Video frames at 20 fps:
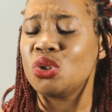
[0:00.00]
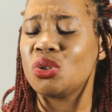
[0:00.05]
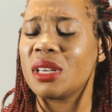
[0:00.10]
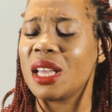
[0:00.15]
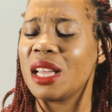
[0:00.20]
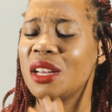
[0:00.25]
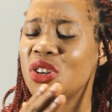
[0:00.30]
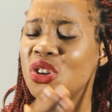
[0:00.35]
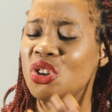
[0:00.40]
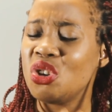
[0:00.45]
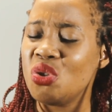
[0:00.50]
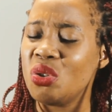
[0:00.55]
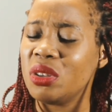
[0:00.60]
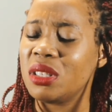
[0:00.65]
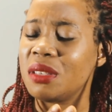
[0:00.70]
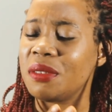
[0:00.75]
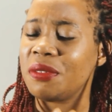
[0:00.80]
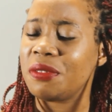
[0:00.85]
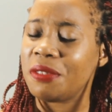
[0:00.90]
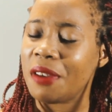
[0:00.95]
to get
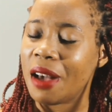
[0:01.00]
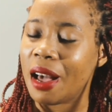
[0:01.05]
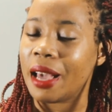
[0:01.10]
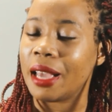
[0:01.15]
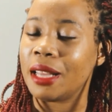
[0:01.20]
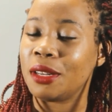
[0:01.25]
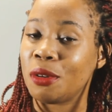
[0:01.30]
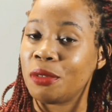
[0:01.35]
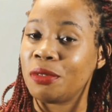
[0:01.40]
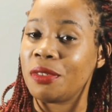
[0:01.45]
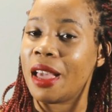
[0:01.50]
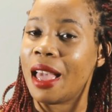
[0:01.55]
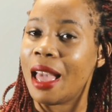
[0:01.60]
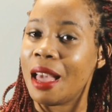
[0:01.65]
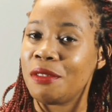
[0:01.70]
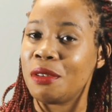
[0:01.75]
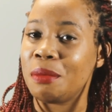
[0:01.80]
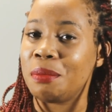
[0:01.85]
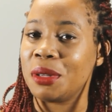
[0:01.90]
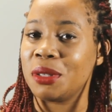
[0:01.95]
notified of
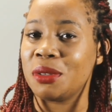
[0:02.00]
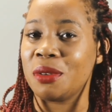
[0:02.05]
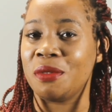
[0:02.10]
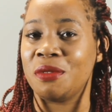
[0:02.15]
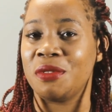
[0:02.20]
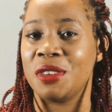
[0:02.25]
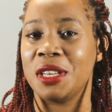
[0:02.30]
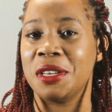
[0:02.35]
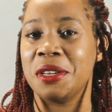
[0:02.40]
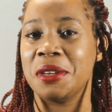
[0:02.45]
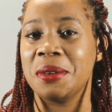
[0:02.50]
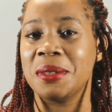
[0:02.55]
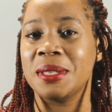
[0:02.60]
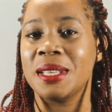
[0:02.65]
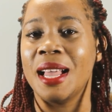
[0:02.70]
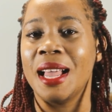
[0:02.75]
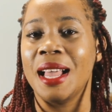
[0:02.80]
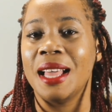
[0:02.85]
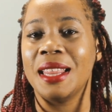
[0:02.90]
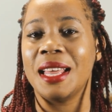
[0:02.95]
every bit of
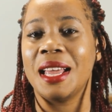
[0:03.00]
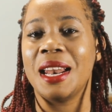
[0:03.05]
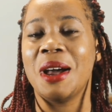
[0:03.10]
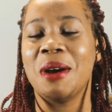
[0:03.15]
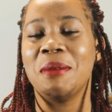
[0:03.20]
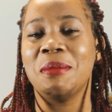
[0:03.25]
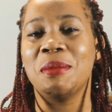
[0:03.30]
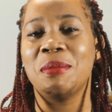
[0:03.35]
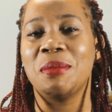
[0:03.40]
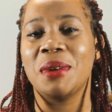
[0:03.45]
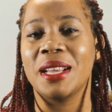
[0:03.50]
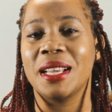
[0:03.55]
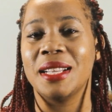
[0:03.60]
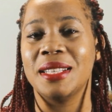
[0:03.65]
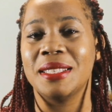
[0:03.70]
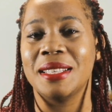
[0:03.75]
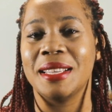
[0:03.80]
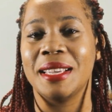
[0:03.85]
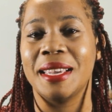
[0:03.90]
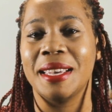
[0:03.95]
videos that I'll be
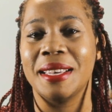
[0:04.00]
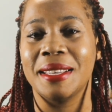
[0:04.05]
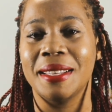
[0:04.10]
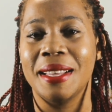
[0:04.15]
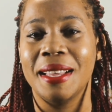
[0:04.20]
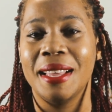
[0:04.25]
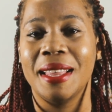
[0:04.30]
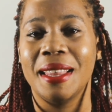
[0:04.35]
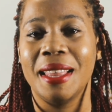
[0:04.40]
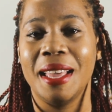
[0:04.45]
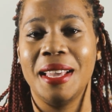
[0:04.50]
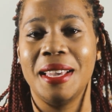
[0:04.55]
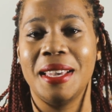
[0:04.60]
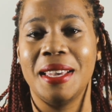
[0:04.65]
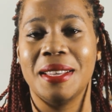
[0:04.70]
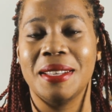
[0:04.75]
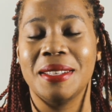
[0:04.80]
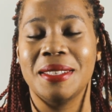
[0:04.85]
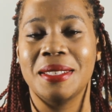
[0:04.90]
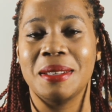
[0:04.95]
bringing to you.
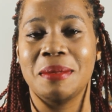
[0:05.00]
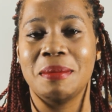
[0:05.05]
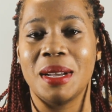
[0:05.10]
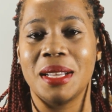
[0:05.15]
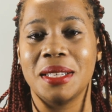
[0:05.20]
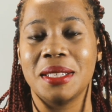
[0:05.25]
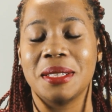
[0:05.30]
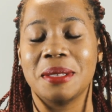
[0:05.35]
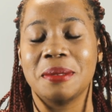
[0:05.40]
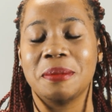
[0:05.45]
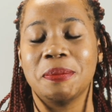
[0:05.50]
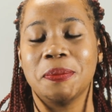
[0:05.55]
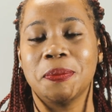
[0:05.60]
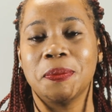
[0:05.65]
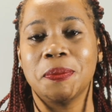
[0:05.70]
Thank you so much.